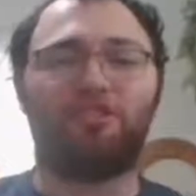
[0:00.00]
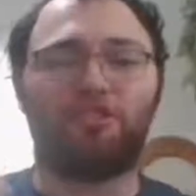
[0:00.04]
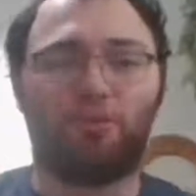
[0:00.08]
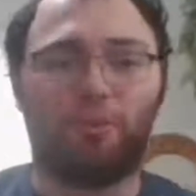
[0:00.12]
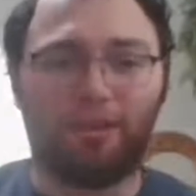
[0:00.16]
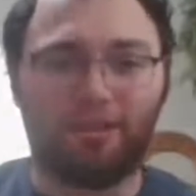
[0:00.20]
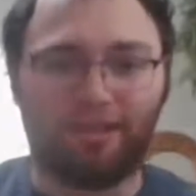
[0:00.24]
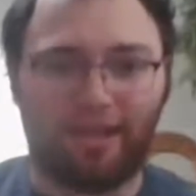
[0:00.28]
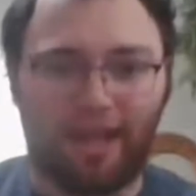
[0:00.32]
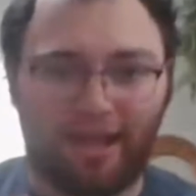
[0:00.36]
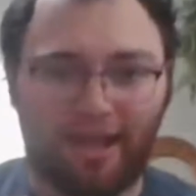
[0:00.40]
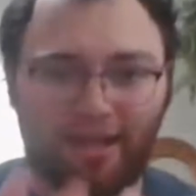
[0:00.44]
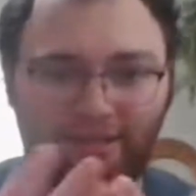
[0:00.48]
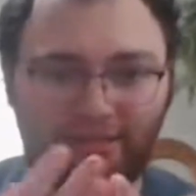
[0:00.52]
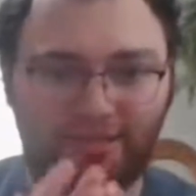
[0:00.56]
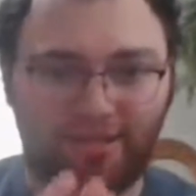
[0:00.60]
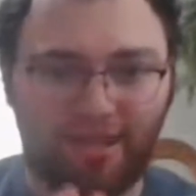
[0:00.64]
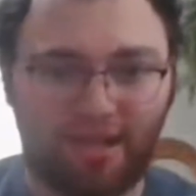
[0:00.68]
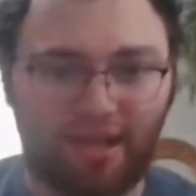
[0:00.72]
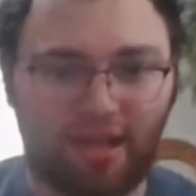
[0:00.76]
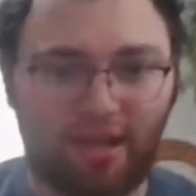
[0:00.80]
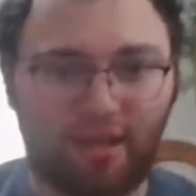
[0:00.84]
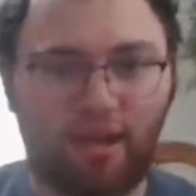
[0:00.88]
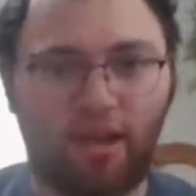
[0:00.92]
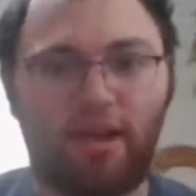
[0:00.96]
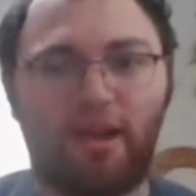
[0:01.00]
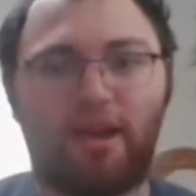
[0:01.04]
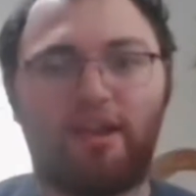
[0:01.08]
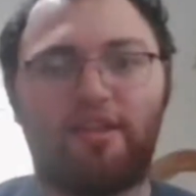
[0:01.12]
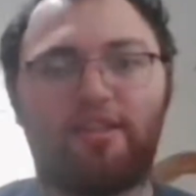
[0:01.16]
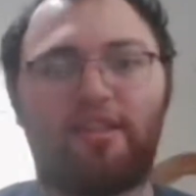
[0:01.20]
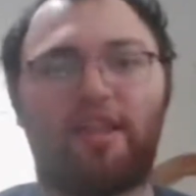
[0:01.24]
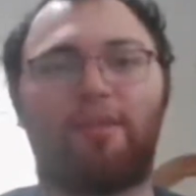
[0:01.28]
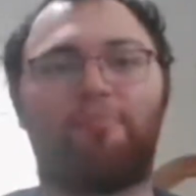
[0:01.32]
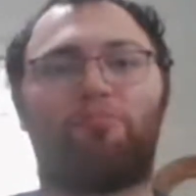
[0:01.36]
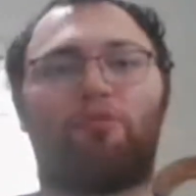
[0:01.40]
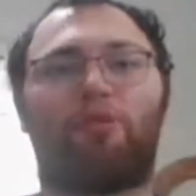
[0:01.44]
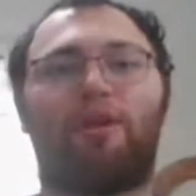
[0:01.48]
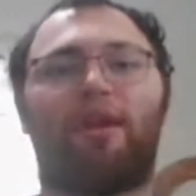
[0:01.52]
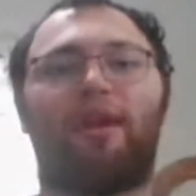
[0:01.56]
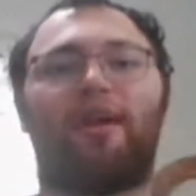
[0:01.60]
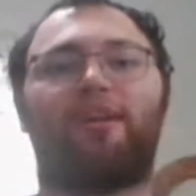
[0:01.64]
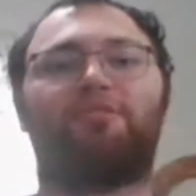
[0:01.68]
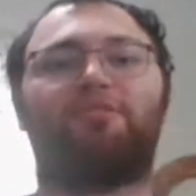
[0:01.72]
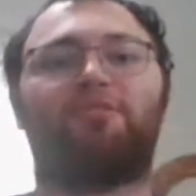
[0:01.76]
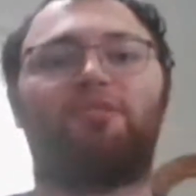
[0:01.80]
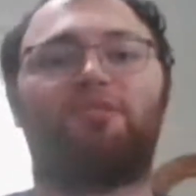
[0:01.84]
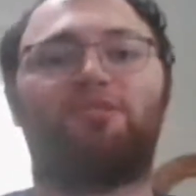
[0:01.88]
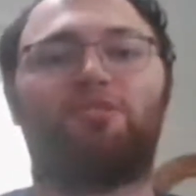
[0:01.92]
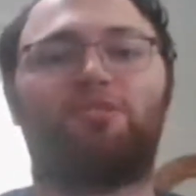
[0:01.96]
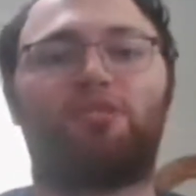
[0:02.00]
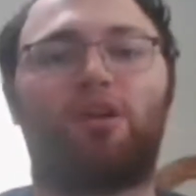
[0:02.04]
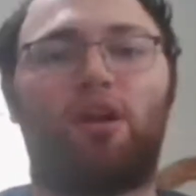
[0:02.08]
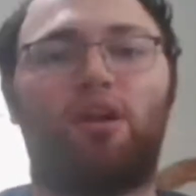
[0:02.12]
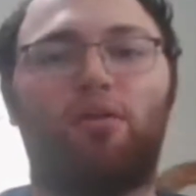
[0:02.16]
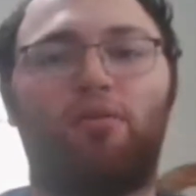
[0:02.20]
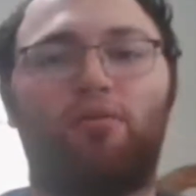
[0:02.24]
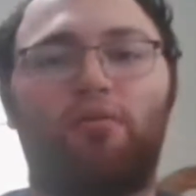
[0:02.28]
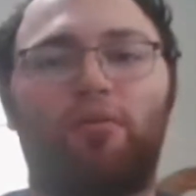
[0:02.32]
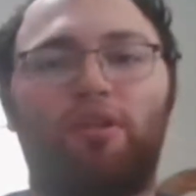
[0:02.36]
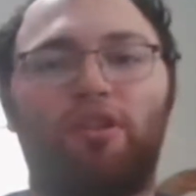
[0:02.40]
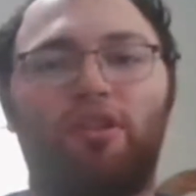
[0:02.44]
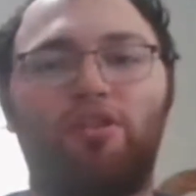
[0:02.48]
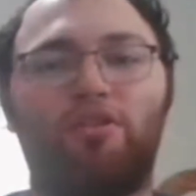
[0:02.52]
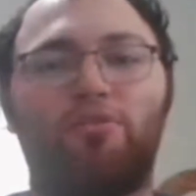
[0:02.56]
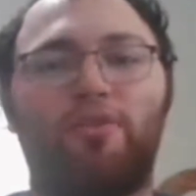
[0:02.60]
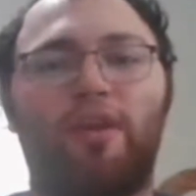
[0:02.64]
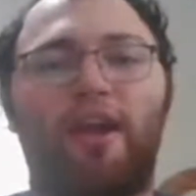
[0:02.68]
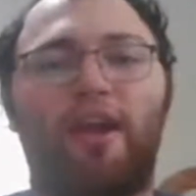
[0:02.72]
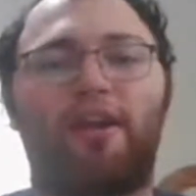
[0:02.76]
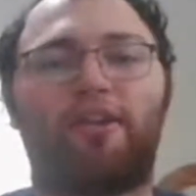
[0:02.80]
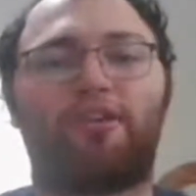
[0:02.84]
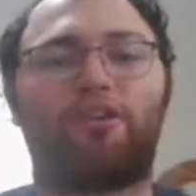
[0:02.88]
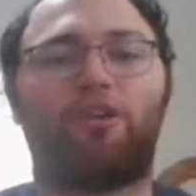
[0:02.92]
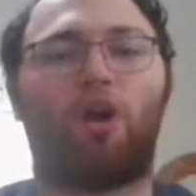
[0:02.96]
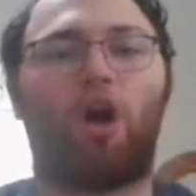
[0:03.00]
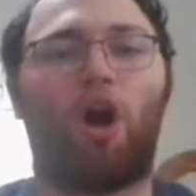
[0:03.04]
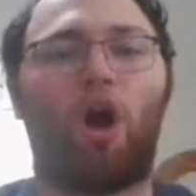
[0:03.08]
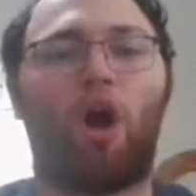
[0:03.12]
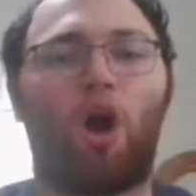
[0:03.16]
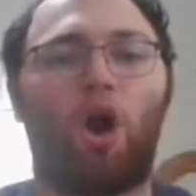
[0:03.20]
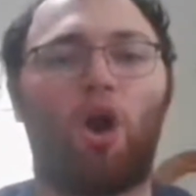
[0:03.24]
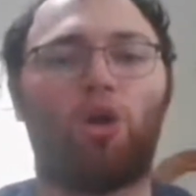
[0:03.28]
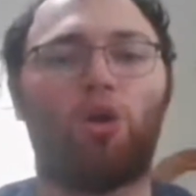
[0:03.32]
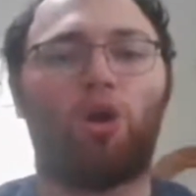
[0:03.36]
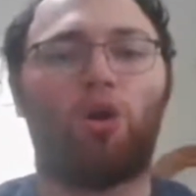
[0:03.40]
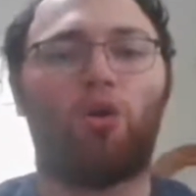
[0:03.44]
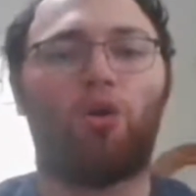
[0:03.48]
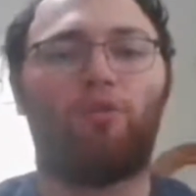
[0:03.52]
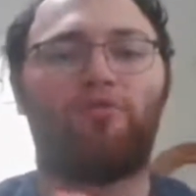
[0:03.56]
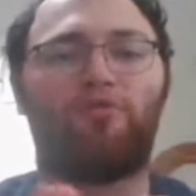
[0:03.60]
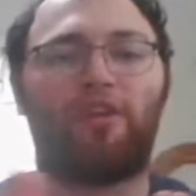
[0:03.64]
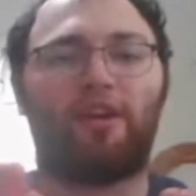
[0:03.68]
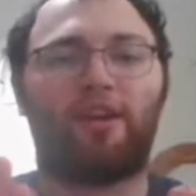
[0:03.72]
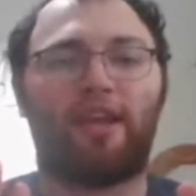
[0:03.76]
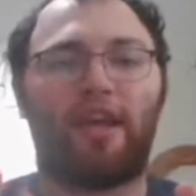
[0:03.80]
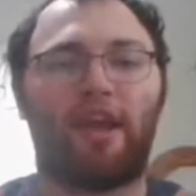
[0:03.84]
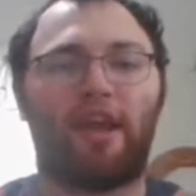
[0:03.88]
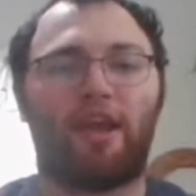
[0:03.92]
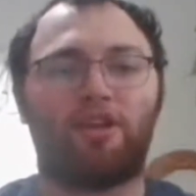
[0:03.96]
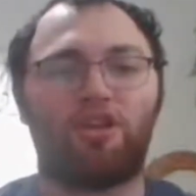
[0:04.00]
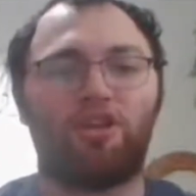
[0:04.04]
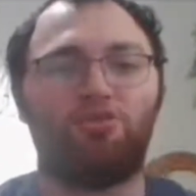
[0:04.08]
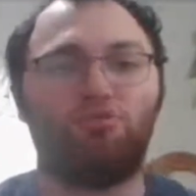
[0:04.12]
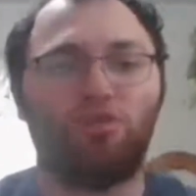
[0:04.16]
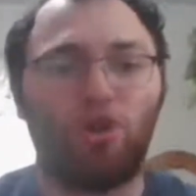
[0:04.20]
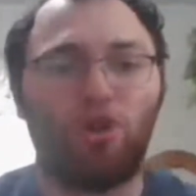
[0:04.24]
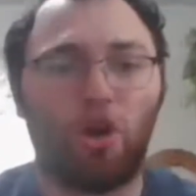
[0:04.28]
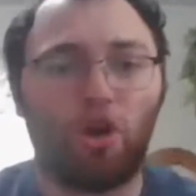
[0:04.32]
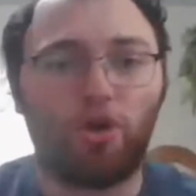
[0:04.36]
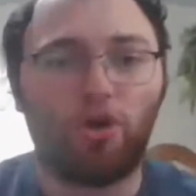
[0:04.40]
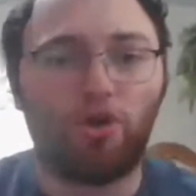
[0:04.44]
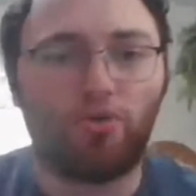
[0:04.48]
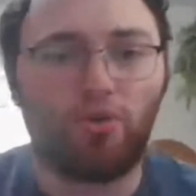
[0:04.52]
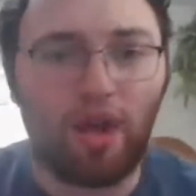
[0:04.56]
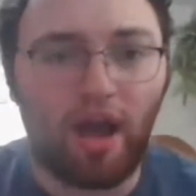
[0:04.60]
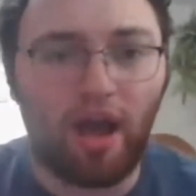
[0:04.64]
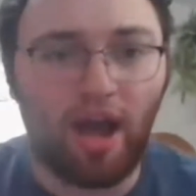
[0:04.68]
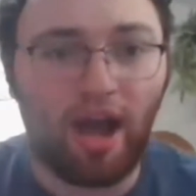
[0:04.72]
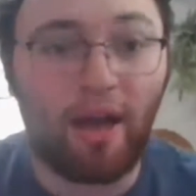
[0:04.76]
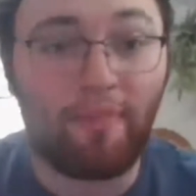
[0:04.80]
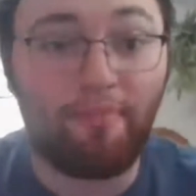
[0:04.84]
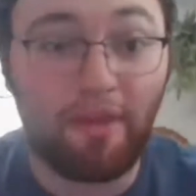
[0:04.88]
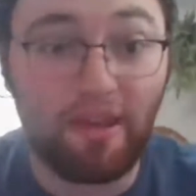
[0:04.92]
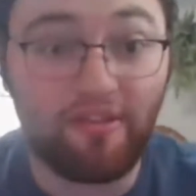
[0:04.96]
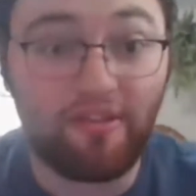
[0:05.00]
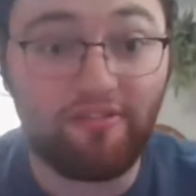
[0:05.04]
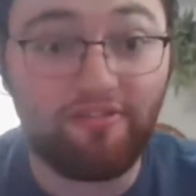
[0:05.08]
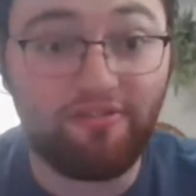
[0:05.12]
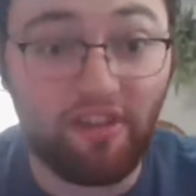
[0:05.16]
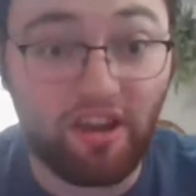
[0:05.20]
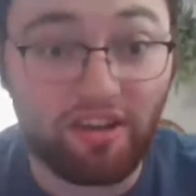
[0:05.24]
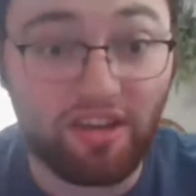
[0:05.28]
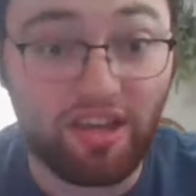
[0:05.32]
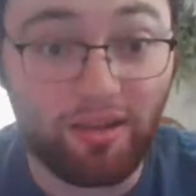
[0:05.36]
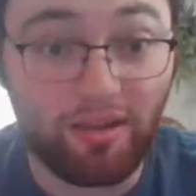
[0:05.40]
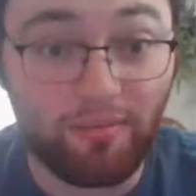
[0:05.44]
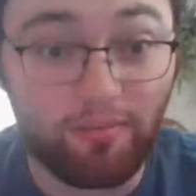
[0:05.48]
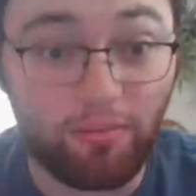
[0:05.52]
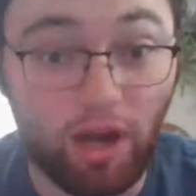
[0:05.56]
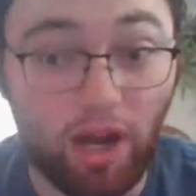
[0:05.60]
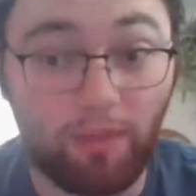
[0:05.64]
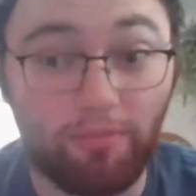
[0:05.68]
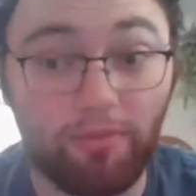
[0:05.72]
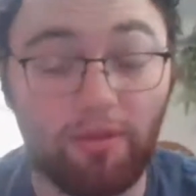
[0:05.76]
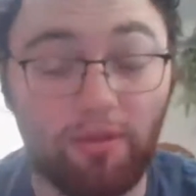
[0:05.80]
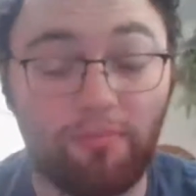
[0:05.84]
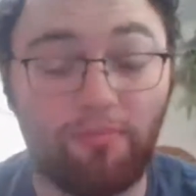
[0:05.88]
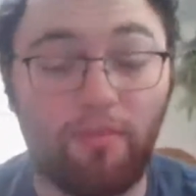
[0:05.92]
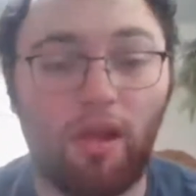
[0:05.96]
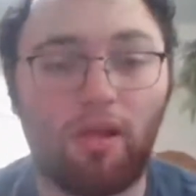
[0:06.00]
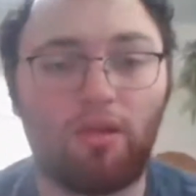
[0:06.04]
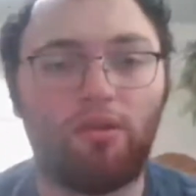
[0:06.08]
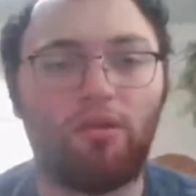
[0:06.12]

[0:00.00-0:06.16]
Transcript: to Alexa. Then Bray has to start with a new character all over again. You know you got a big fucking problem.